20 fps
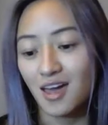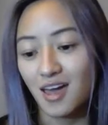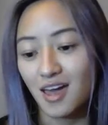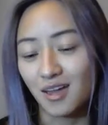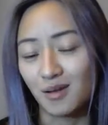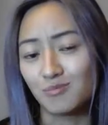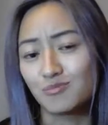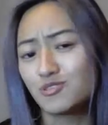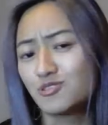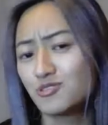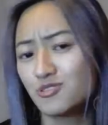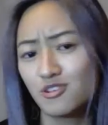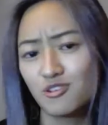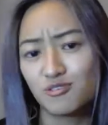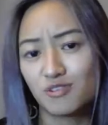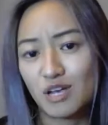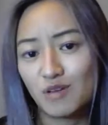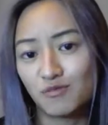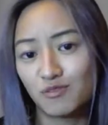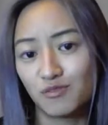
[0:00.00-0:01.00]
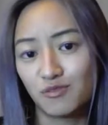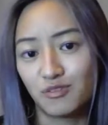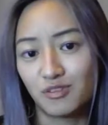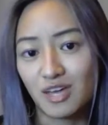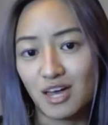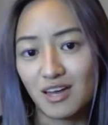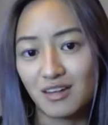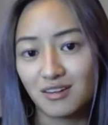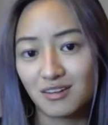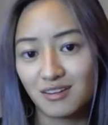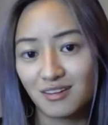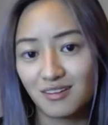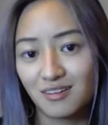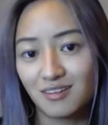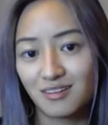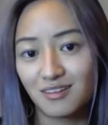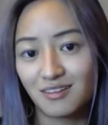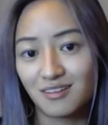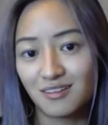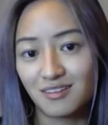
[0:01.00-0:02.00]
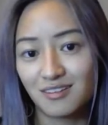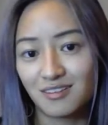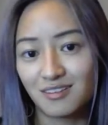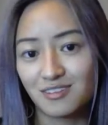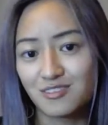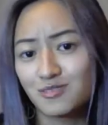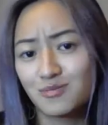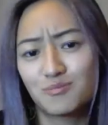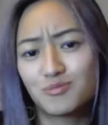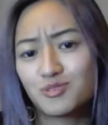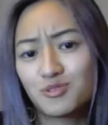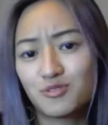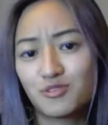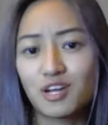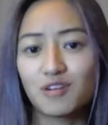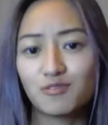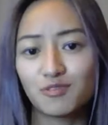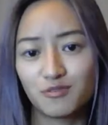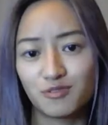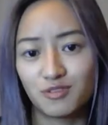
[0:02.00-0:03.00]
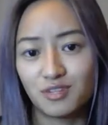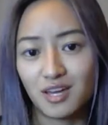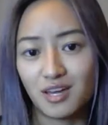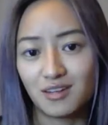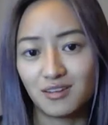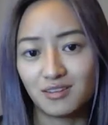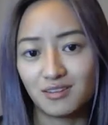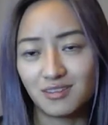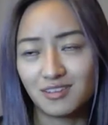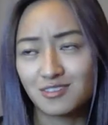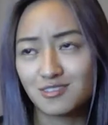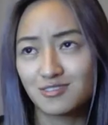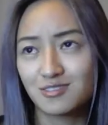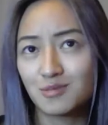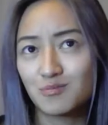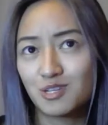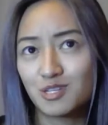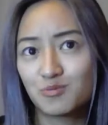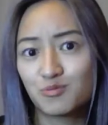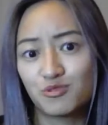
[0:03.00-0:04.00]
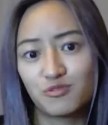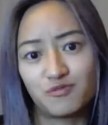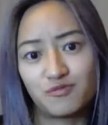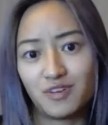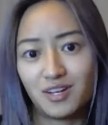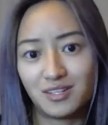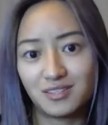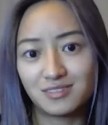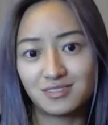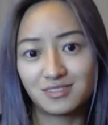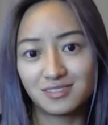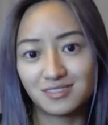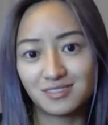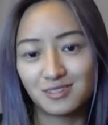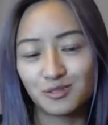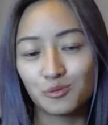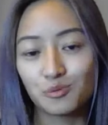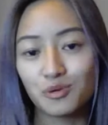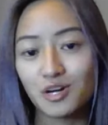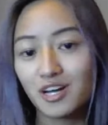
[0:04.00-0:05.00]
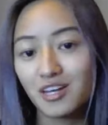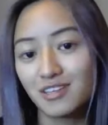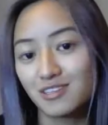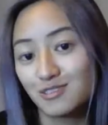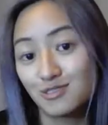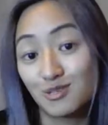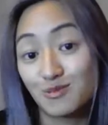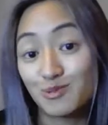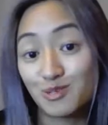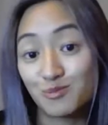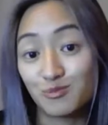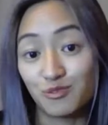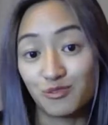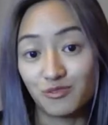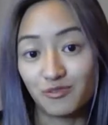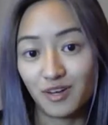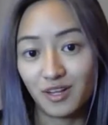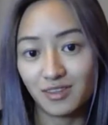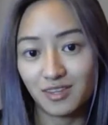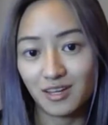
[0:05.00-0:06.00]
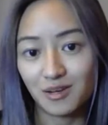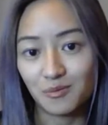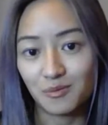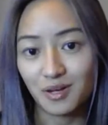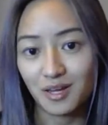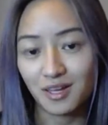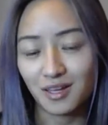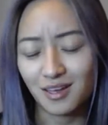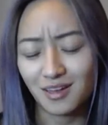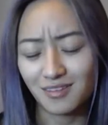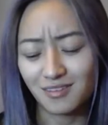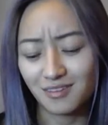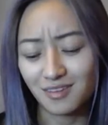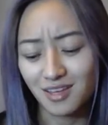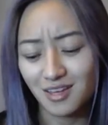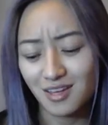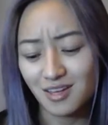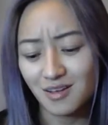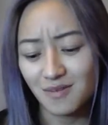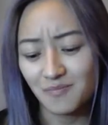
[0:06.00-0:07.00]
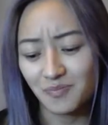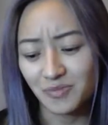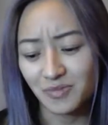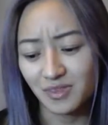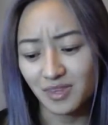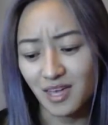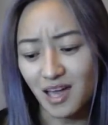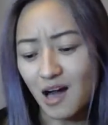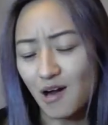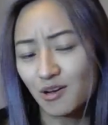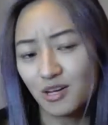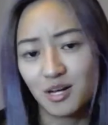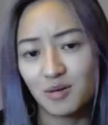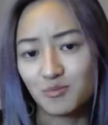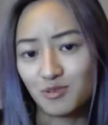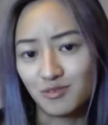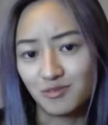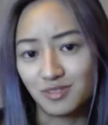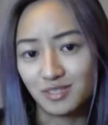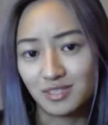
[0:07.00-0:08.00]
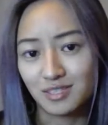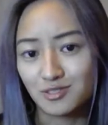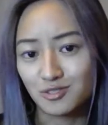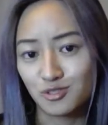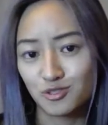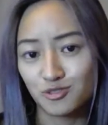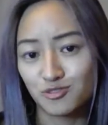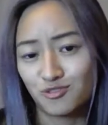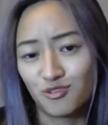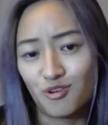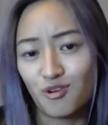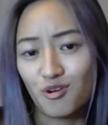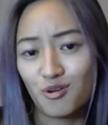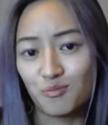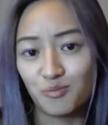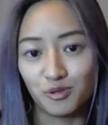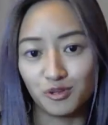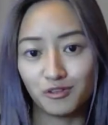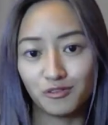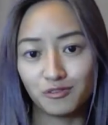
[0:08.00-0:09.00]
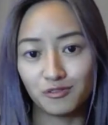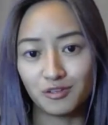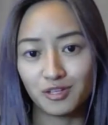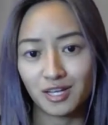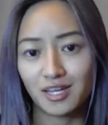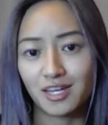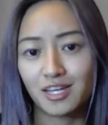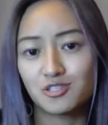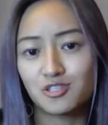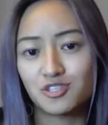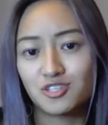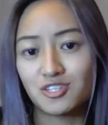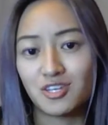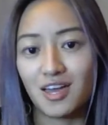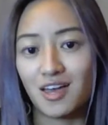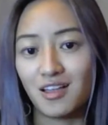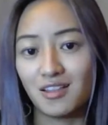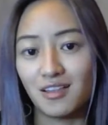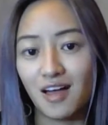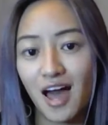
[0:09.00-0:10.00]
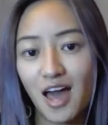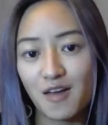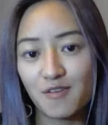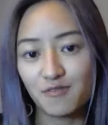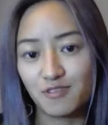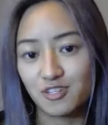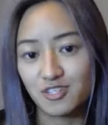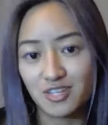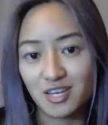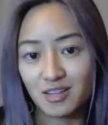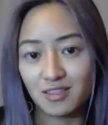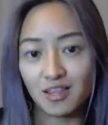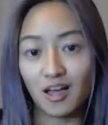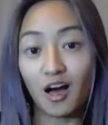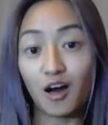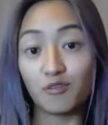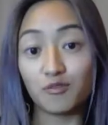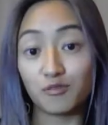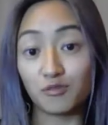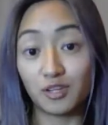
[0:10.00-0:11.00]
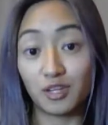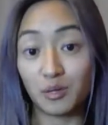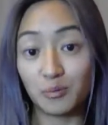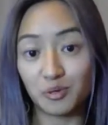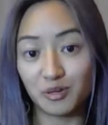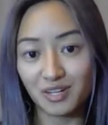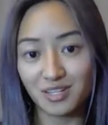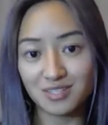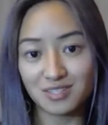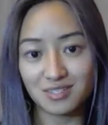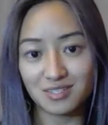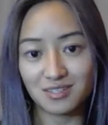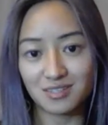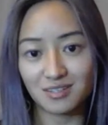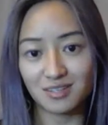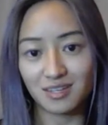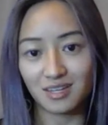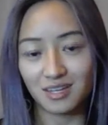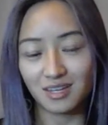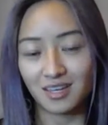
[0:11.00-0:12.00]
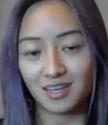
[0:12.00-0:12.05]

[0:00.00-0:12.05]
And I'm so grateful for that. I'm so grateful for that. It's so much more fun. The work is so much more fun that way. And the outcome of it is just so beautiful. I get to share life and share love with another person.